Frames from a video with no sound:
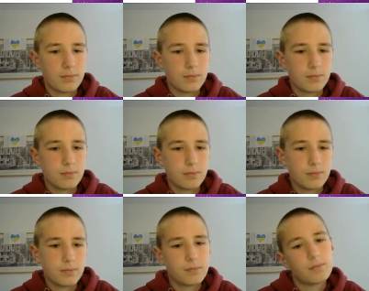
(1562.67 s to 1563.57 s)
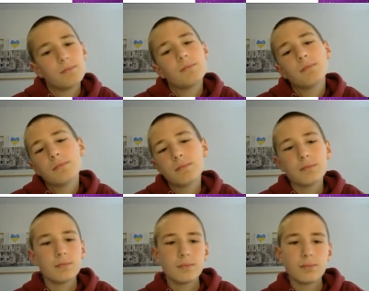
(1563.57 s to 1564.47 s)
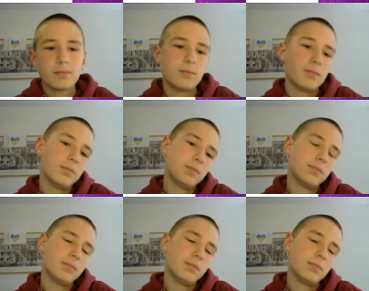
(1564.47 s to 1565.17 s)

[no speech]